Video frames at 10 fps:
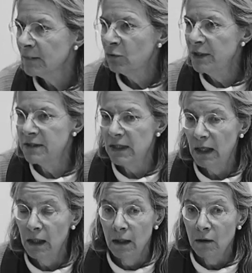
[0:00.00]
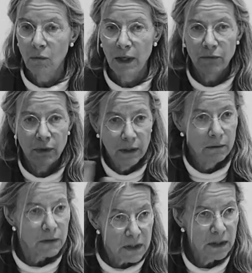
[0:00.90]
We say, when
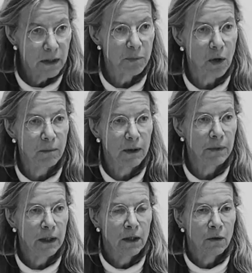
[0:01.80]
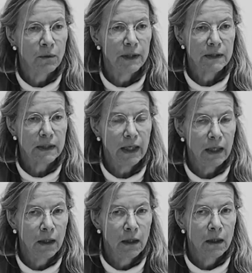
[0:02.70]
we see a problem, we say,
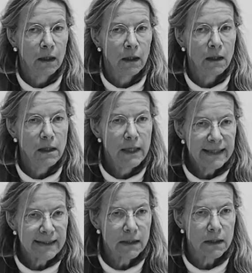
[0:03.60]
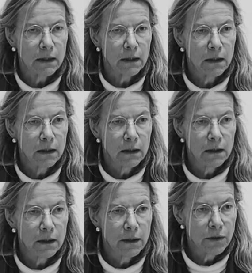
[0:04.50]
listen
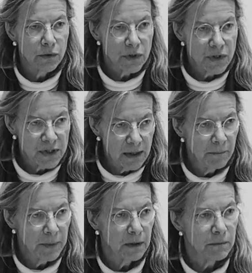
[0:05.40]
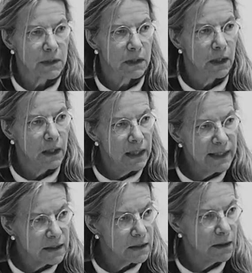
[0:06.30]
to the symptoms,
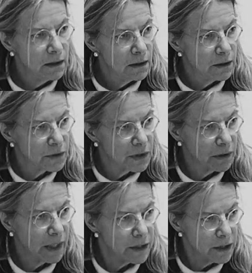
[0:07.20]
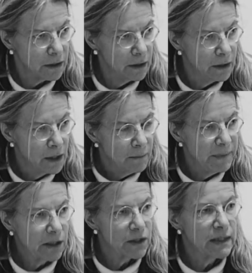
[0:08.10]
listen to the occasion,
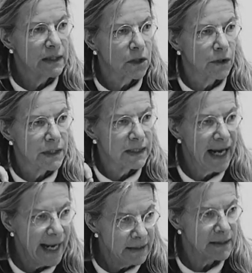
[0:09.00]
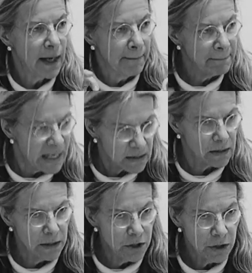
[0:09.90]
because it contains a
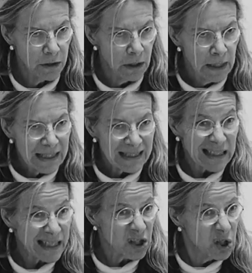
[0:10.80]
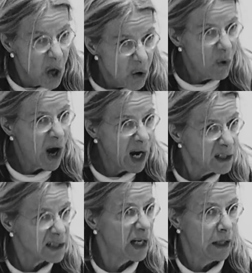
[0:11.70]
message that has no
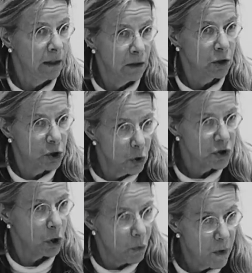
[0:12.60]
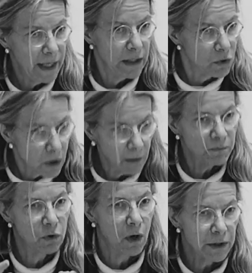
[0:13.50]
other good way to come
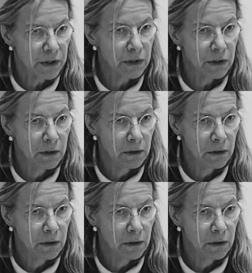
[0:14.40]
to us